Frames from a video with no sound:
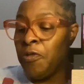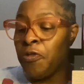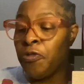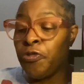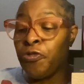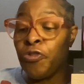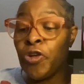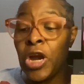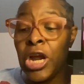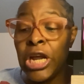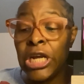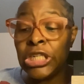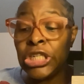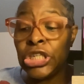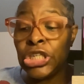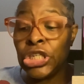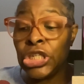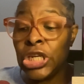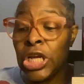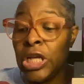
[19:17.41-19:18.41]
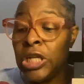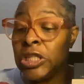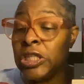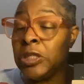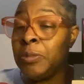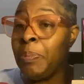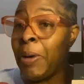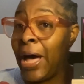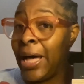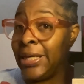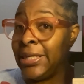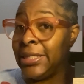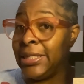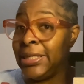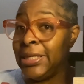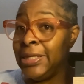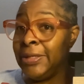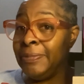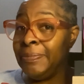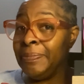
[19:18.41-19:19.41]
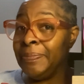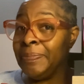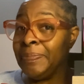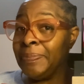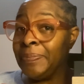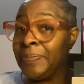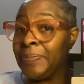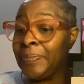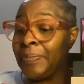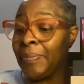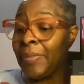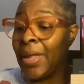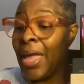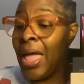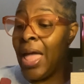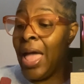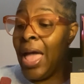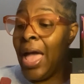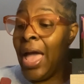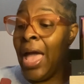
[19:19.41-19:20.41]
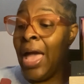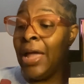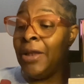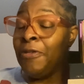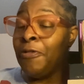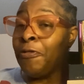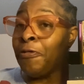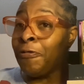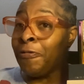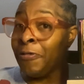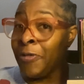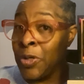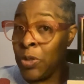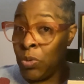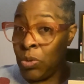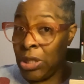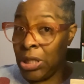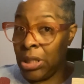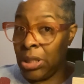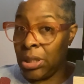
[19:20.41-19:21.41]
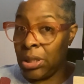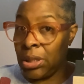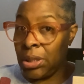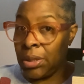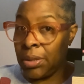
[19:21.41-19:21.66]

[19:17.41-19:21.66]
fresh, spicy, and fruity.